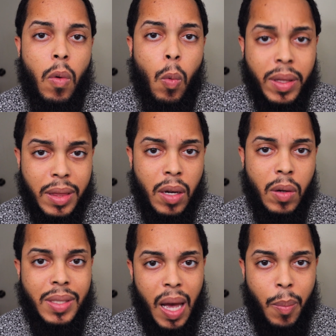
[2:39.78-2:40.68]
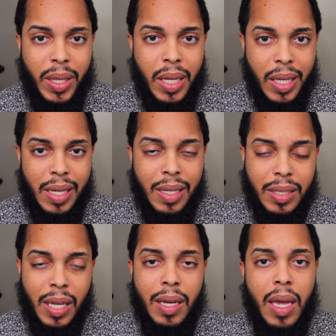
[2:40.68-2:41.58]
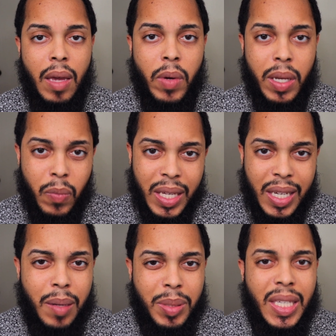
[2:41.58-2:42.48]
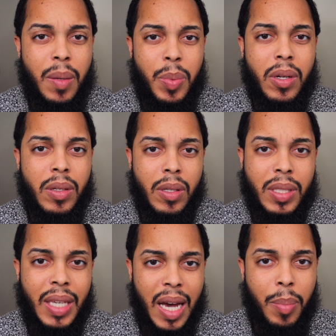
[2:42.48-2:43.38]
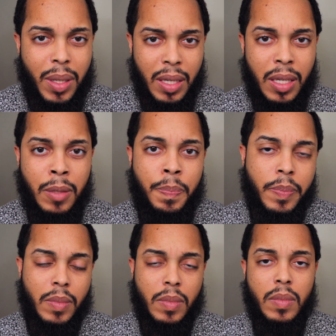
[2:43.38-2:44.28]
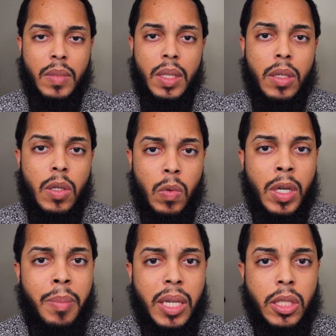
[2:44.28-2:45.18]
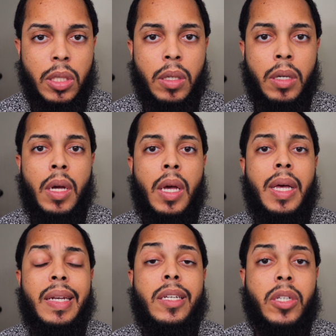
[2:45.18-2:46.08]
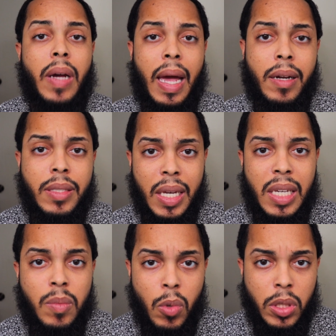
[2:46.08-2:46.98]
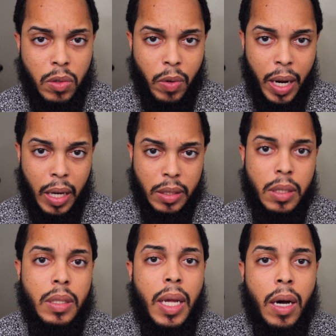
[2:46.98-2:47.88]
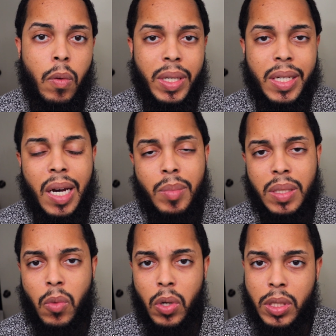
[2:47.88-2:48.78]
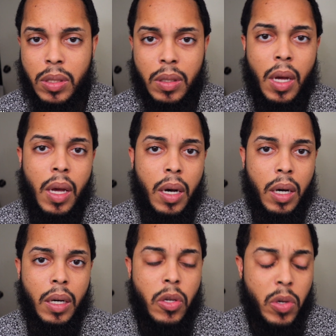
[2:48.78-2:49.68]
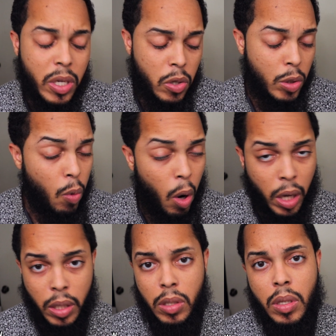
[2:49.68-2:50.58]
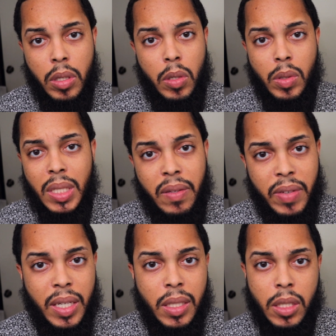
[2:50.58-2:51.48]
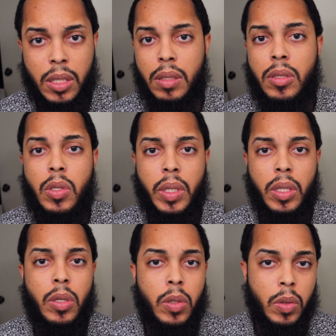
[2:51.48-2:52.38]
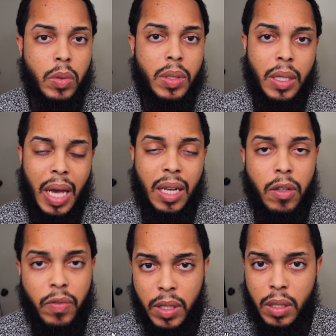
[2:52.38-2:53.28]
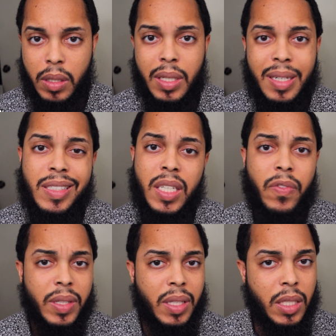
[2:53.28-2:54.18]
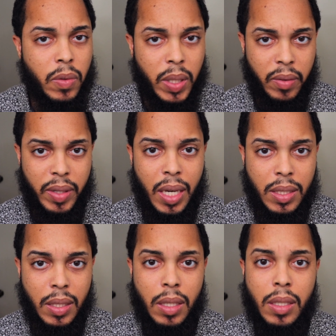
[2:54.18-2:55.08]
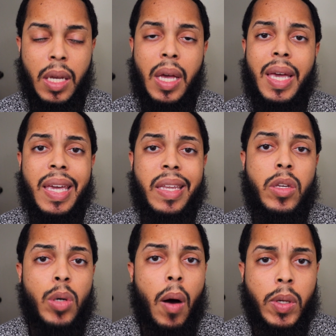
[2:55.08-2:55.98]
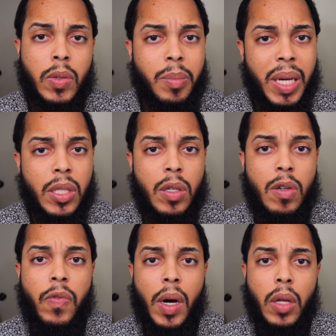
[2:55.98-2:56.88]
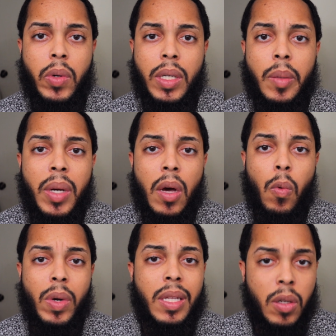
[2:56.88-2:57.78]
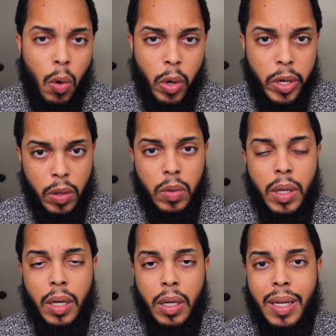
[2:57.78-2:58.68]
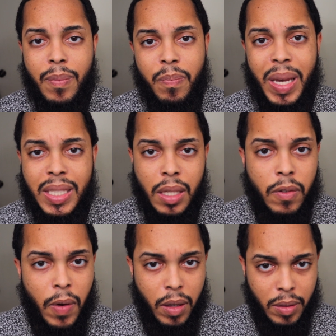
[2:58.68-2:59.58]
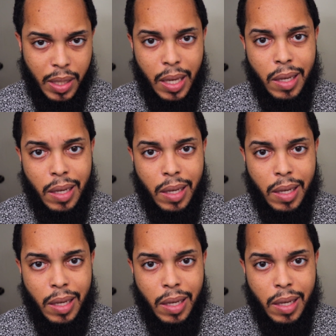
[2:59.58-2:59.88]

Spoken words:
One thing on top of that is, and when it comes to keeping your scalp clean, you want to make sure that your hair stays moisturized. Now, when it comes to moisture, you can use water, you can use leave-in conditioners, you can use aloe vera. There's different things or whatever the case is. And then you always want to make sure you follow it up with an oil that basically follows the